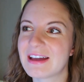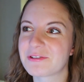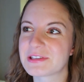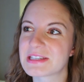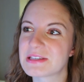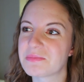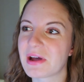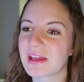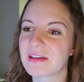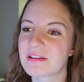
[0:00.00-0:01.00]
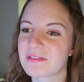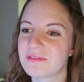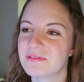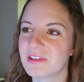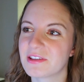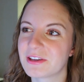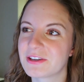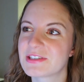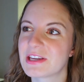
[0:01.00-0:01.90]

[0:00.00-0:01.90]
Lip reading: for instance, in my village,